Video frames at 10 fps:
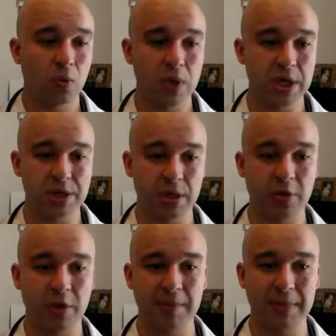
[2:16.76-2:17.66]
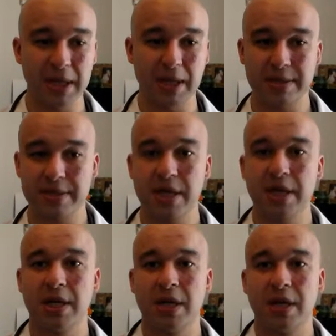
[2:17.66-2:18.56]
which literally means
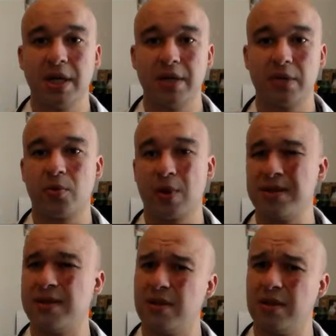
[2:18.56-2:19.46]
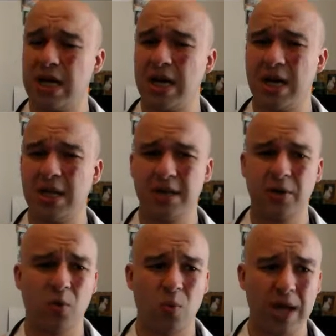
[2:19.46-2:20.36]
little, right, uh,
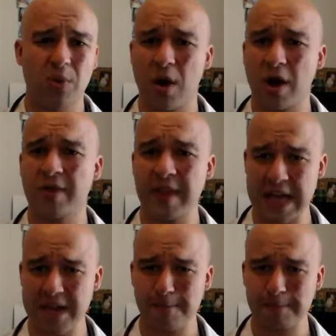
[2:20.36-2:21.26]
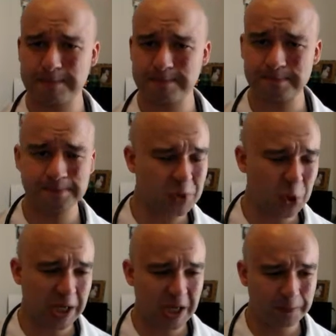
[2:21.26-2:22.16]
little white rock thingy.
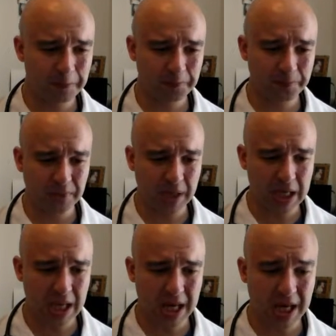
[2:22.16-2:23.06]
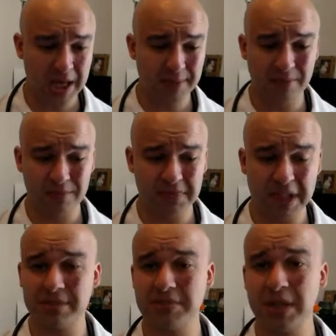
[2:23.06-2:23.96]
Okay? Uh,
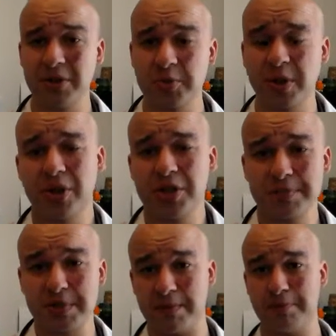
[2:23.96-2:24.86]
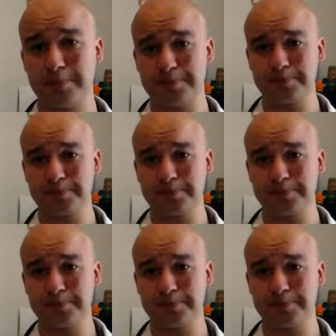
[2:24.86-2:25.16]
in English, we call it gypsum.